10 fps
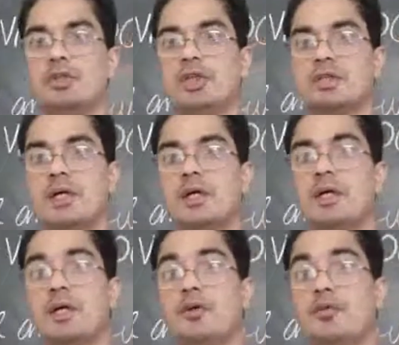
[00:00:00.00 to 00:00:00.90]
So these
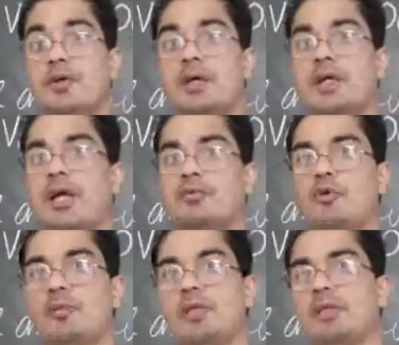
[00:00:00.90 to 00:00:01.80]
are different
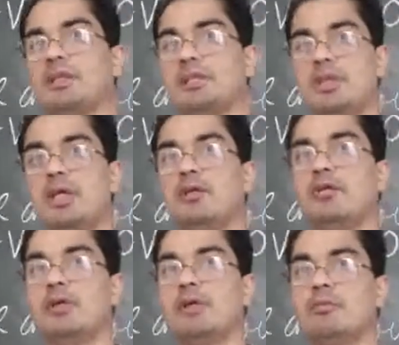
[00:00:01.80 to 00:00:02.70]
type of metals.
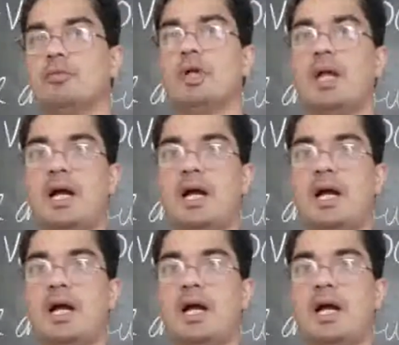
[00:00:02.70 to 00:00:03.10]
In them